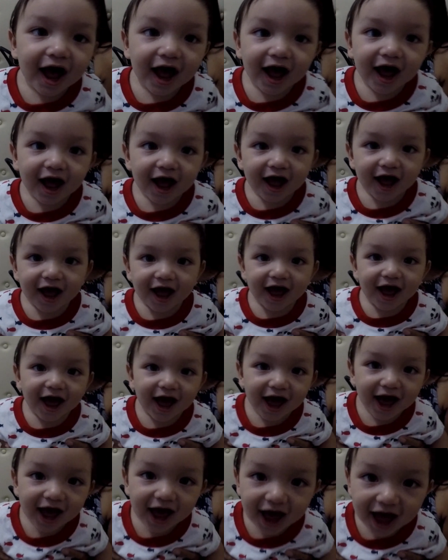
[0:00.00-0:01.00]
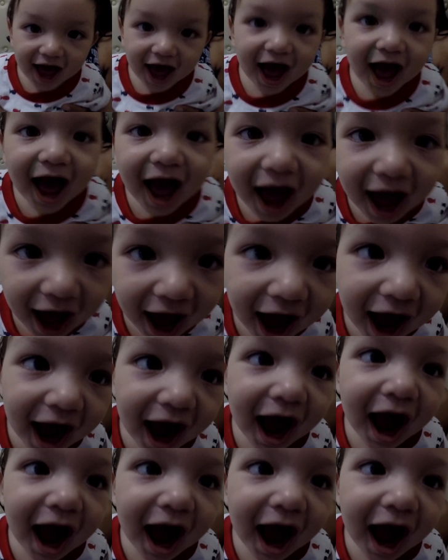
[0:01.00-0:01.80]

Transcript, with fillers: What are you doing?